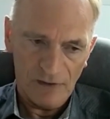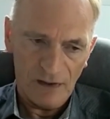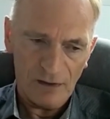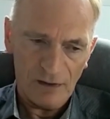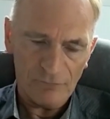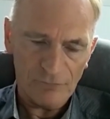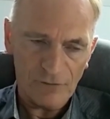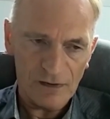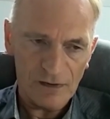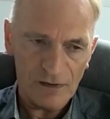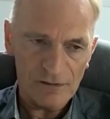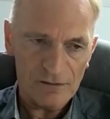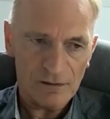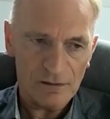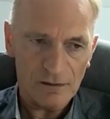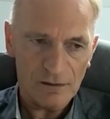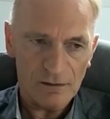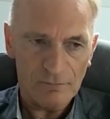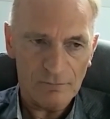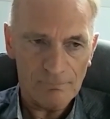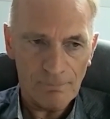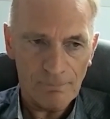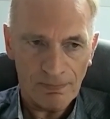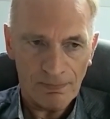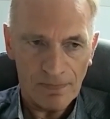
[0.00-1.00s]
If I had
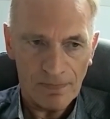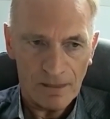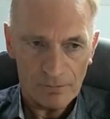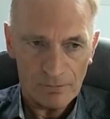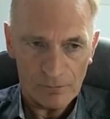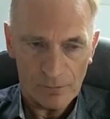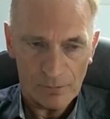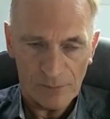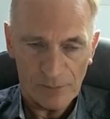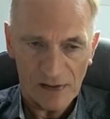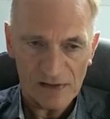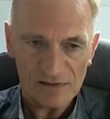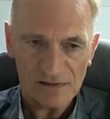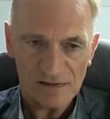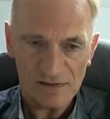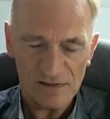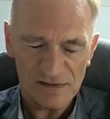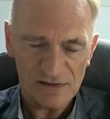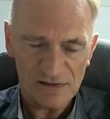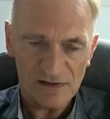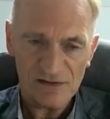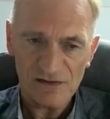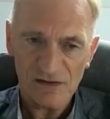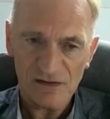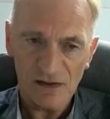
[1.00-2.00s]
the best
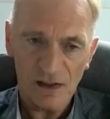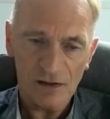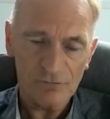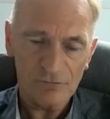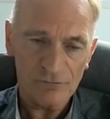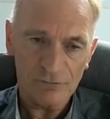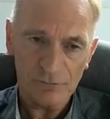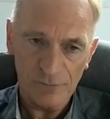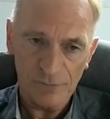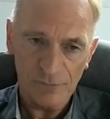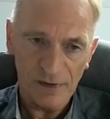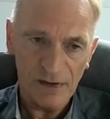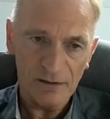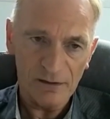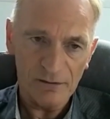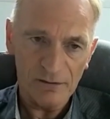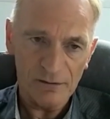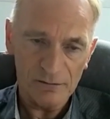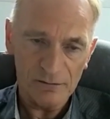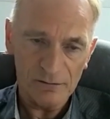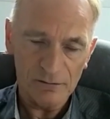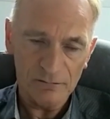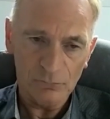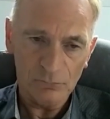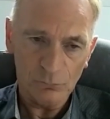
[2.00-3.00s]
decision I ever made
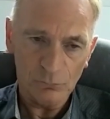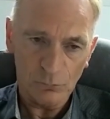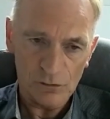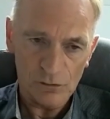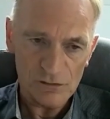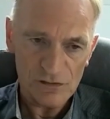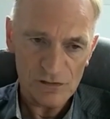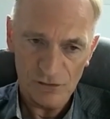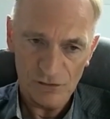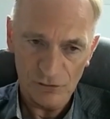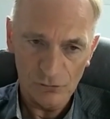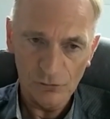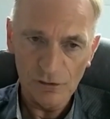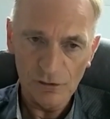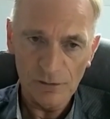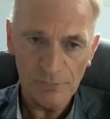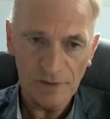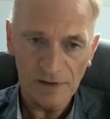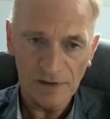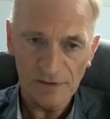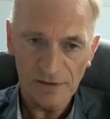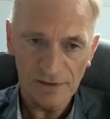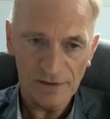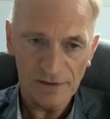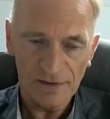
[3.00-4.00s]
was to go to
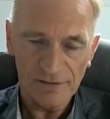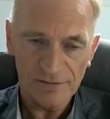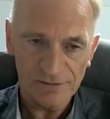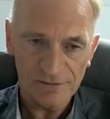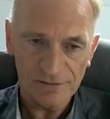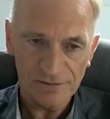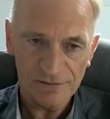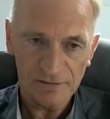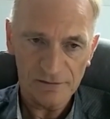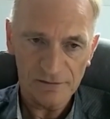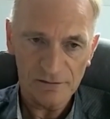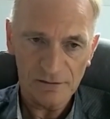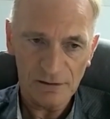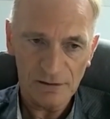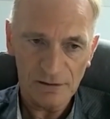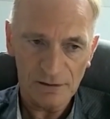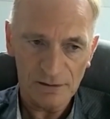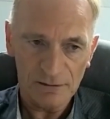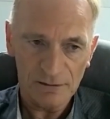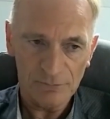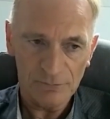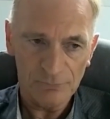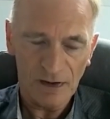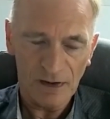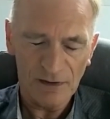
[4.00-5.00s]
Man United,
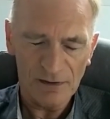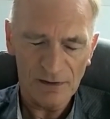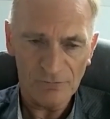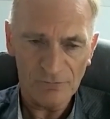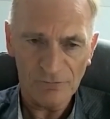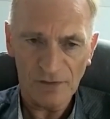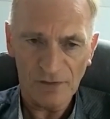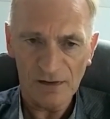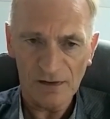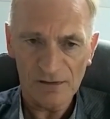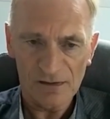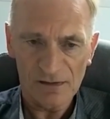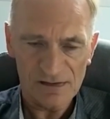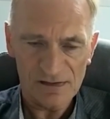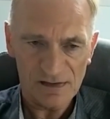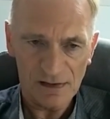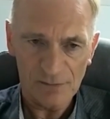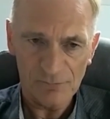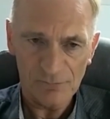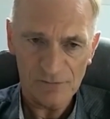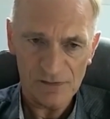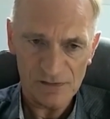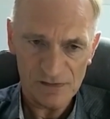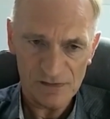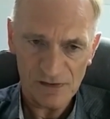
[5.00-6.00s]
and if I had the
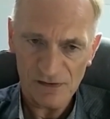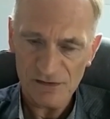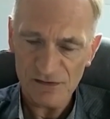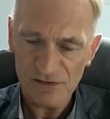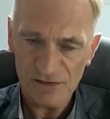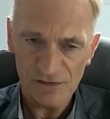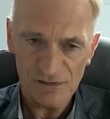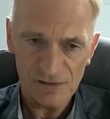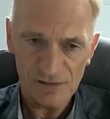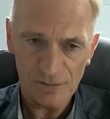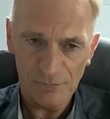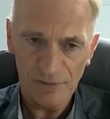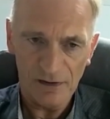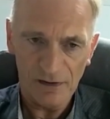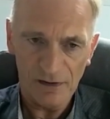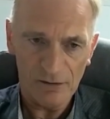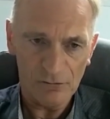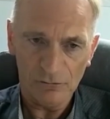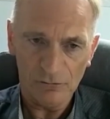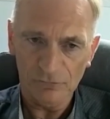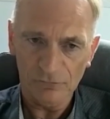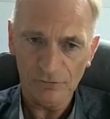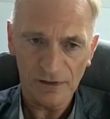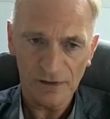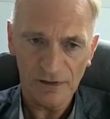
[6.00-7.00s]
same decision to make
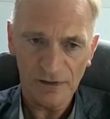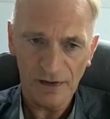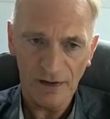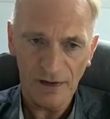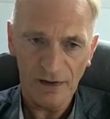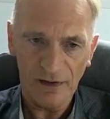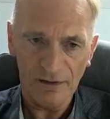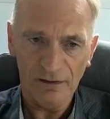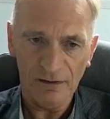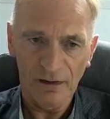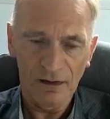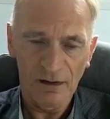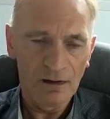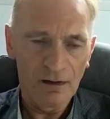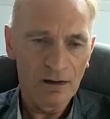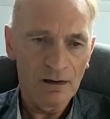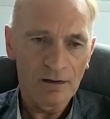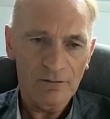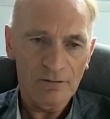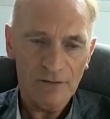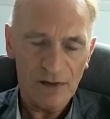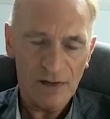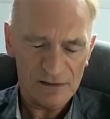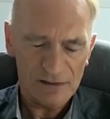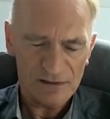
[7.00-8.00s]
over again,
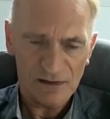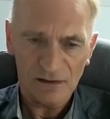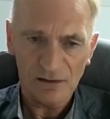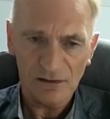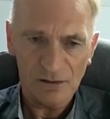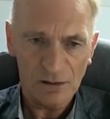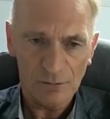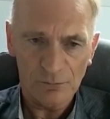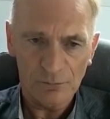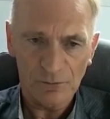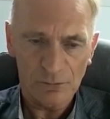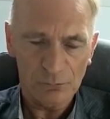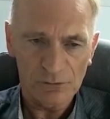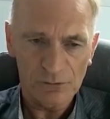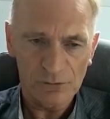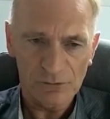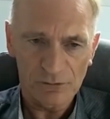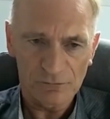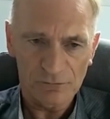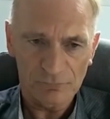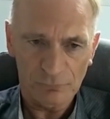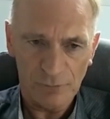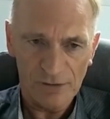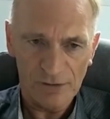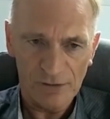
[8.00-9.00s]
that's the club I would
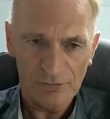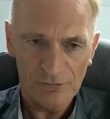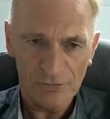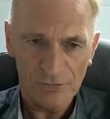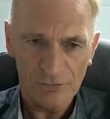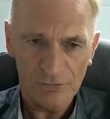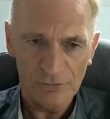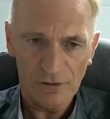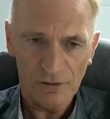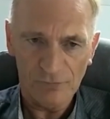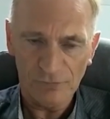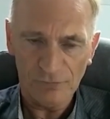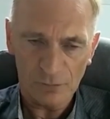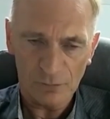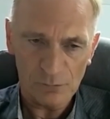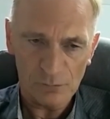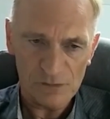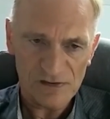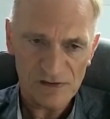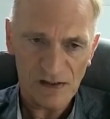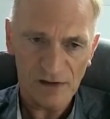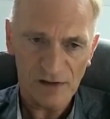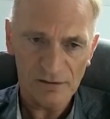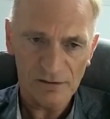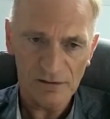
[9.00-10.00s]
have went to. If I was
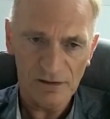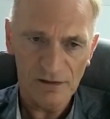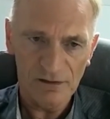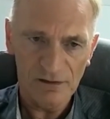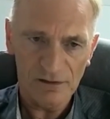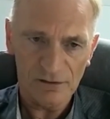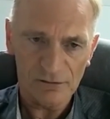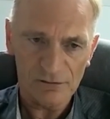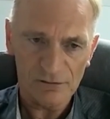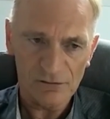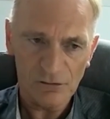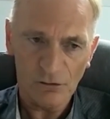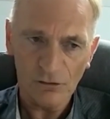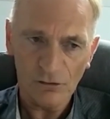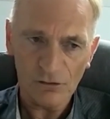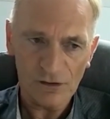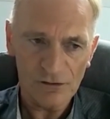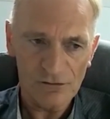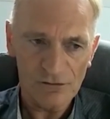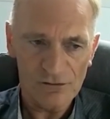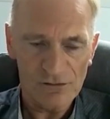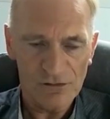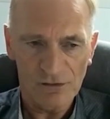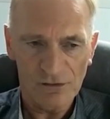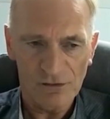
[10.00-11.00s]
sitting here
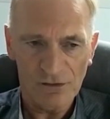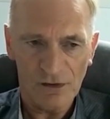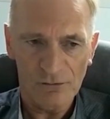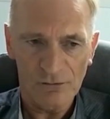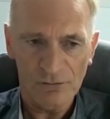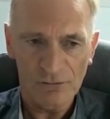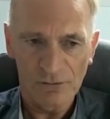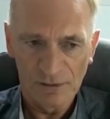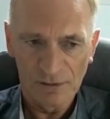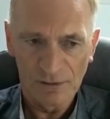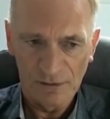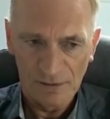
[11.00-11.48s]
talking to you now,